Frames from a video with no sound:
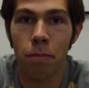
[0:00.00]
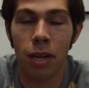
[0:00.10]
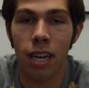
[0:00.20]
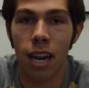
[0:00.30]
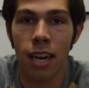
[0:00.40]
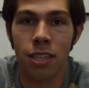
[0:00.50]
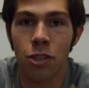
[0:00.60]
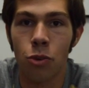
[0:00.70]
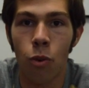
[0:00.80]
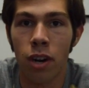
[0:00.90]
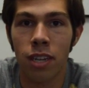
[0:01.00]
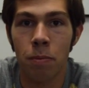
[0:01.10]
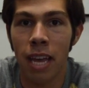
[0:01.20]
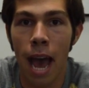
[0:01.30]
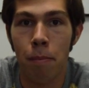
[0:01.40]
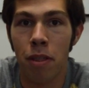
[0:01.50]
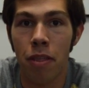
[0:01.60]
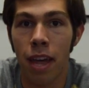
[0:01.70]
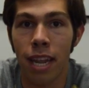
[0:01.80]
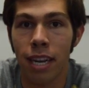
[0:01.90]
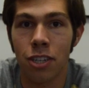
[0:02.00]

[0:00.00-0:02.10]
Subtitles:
but I still wanted to be apathetic,